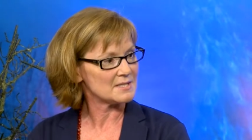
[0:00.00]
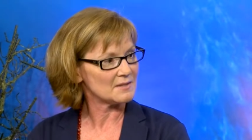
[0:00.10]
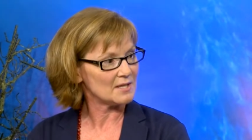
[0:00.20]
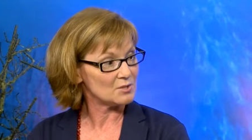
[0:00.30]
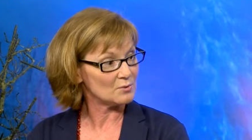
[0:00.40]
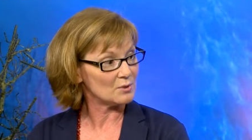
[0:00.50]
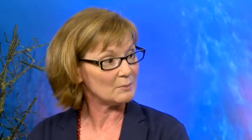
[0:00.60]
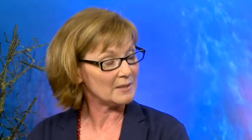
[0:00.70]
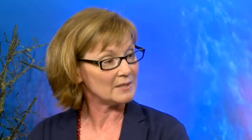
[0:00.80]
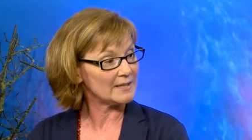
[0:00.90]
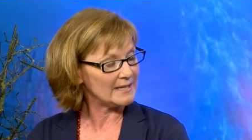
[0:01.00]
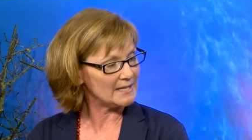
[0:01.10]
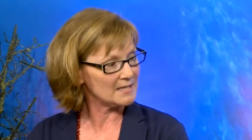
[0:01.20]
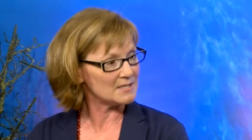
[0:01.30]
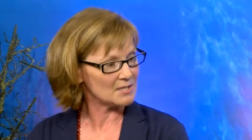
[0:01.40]
that they do appeal
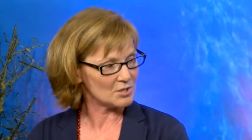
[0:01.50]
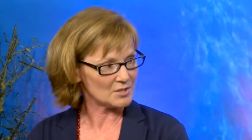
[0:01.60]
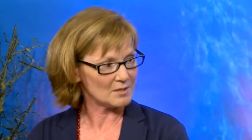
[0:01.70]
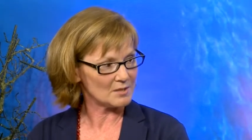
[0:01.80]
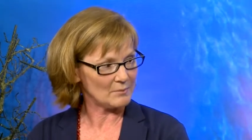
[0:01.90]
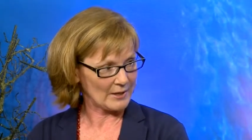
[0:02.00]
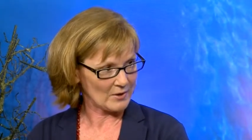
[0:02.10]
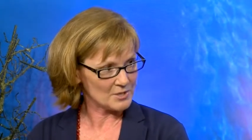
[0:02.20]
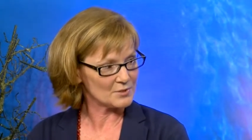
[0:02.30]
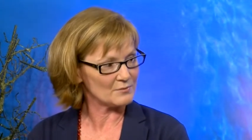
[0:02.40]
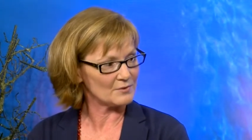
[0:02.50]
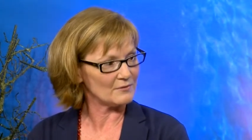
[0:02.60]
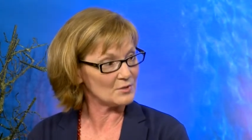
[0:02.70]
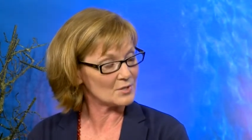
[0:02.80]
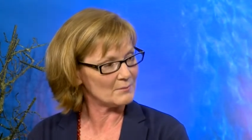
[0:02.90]
any decision to the Migration
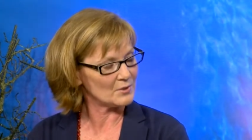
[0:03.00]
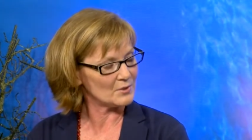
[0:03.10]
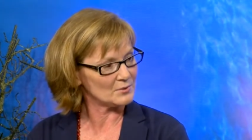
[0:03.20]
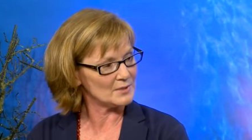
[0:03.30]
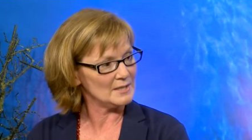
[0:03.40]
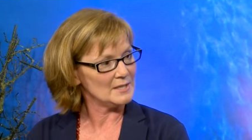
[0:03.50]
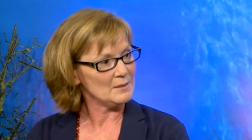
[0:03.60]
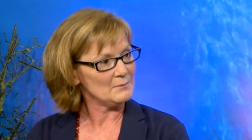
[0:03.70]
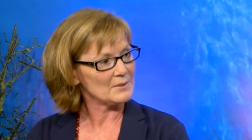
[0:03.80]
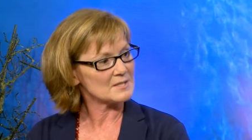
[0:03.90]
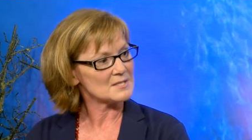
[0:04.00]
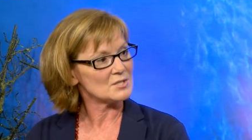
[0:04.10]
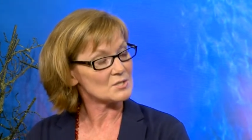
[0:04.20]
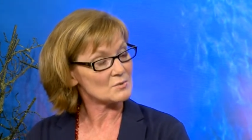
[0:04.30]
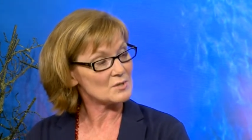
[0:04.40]
Review Tribunal, because the
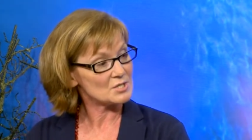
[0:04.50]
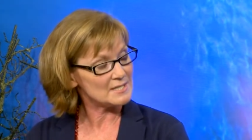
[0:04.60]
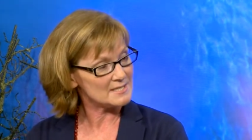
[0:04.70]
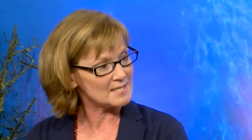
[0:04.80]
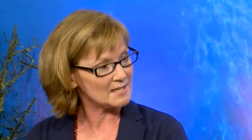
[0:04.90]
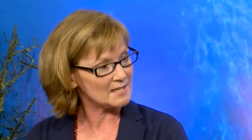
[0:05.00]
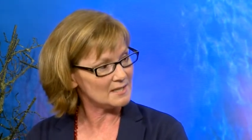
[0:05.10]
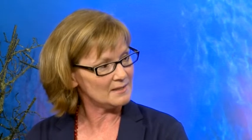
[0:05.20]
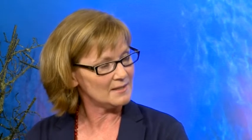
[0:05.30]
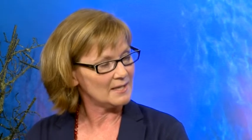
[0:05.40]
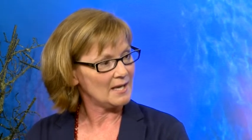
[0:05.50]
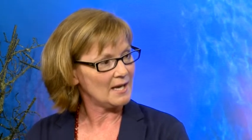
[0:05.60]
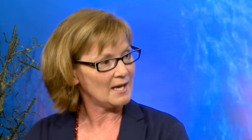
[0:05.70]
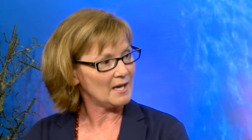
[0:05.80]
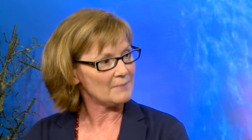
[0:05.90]
discretion is there,
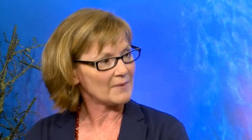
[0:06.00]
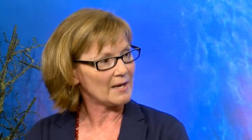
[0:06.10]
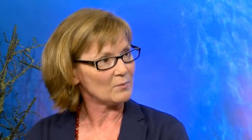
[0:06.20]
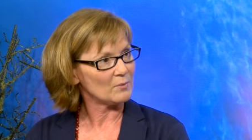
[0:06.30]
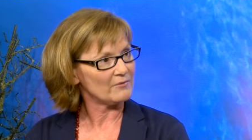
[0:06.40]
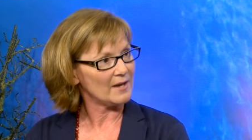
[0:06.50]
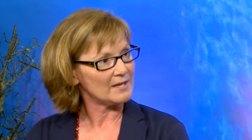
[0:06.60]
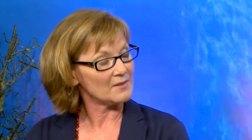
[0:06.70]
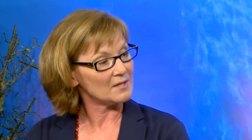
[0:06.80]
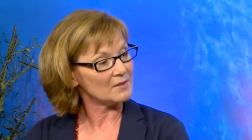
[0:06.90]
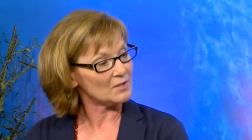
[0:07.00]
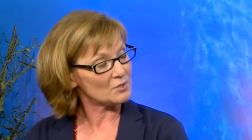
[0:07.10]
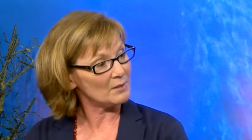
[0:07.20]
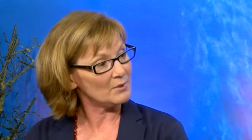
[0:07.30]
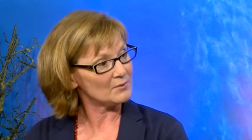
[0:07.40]
and we're finding that in the
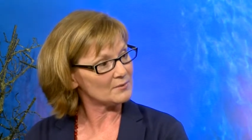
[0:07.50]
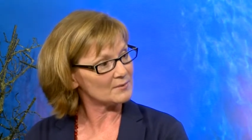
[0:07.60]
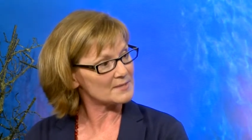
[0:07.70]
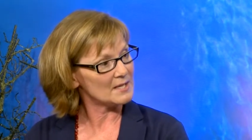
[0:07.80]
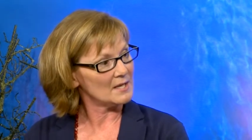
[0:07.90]
tribunals